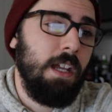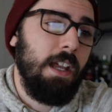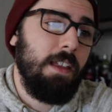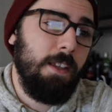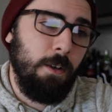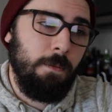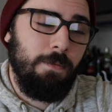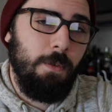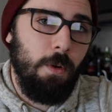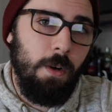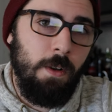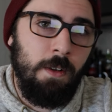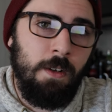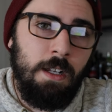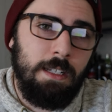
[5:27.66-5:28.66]
and
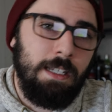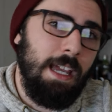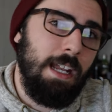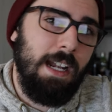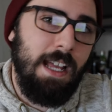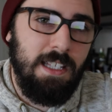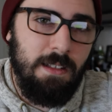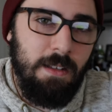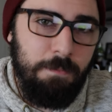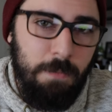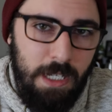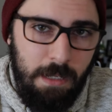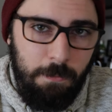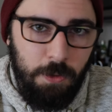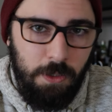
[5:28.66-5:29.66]
therefore Canon hasn't
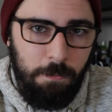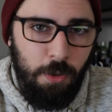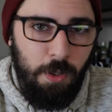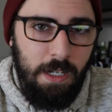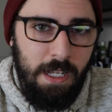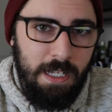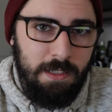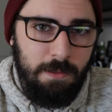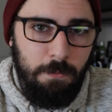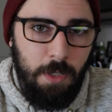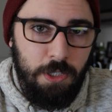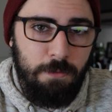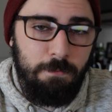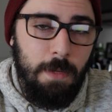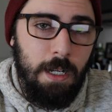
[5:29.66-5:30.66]
been able to put as
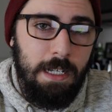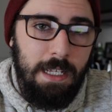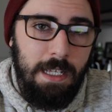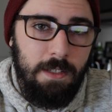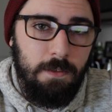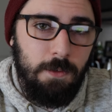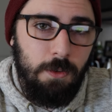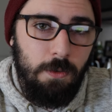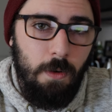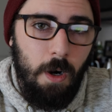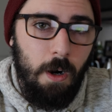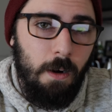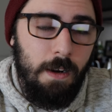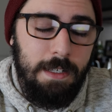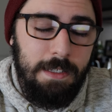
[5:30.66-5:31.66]
much money into
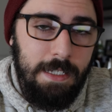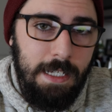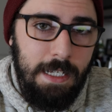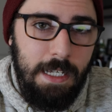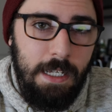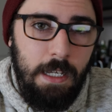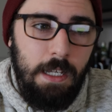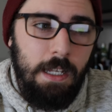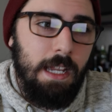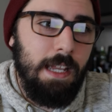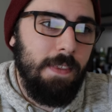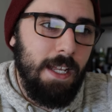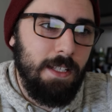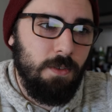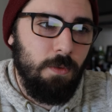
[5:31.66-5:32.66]
R&D,
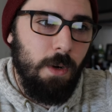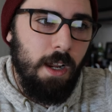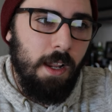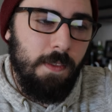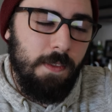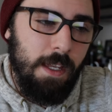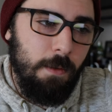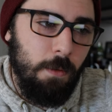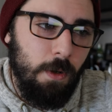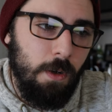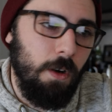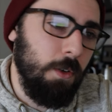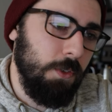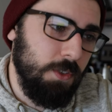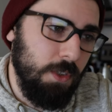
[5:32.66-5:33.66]
and that's why they
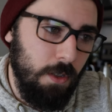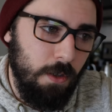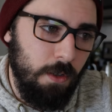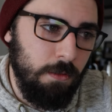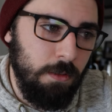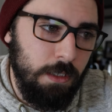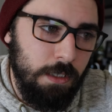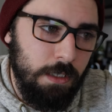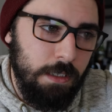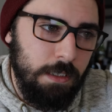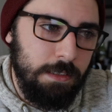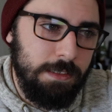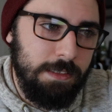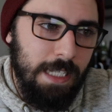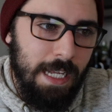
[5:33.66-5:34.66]
were also
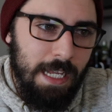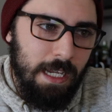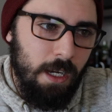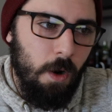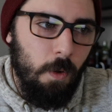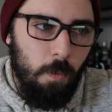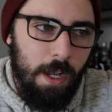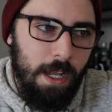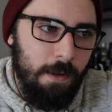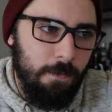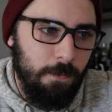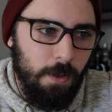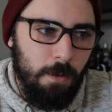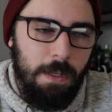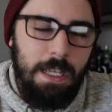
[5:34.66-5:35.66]
staying away
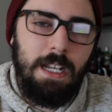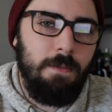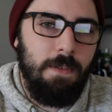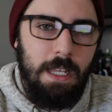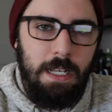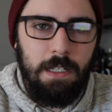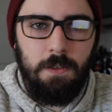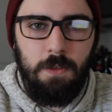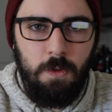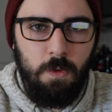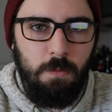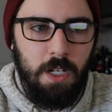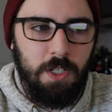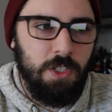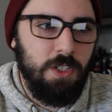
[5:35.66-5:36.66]
from innovating too
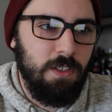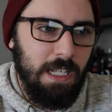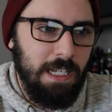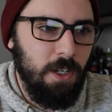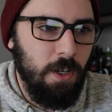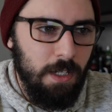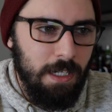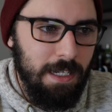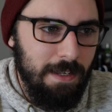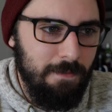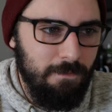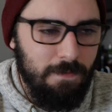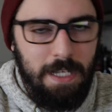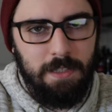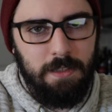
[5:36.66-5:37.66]
much because they couldn't
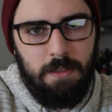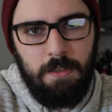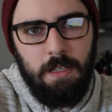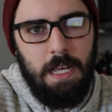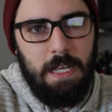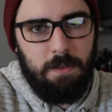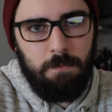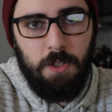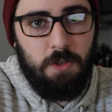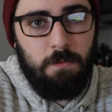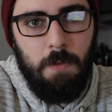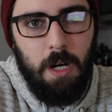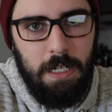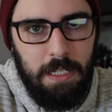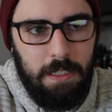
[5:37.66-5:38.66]
invest as much
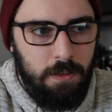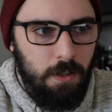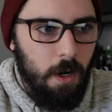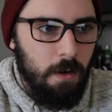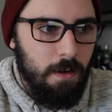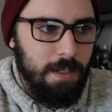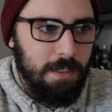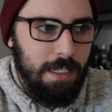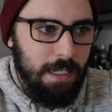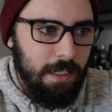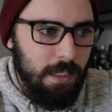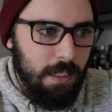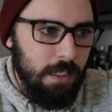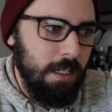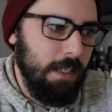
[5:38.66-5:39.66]
money into
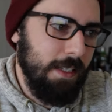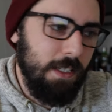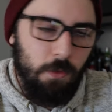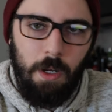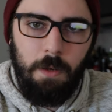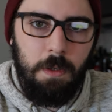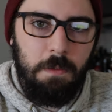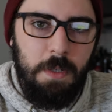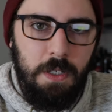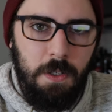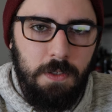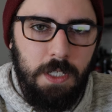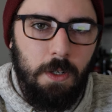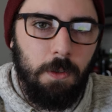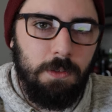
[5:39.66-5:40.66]
R&D, and that's why we've been
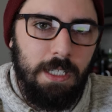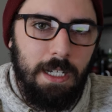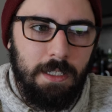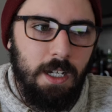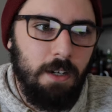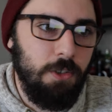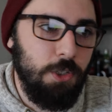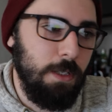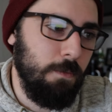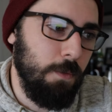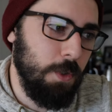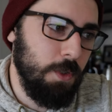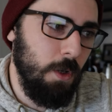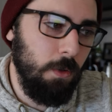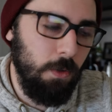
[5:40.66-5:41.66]
using old technology
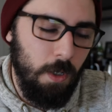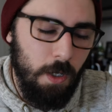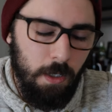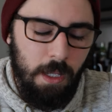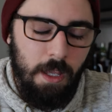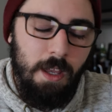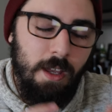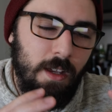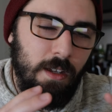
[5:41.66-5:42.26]
for so long.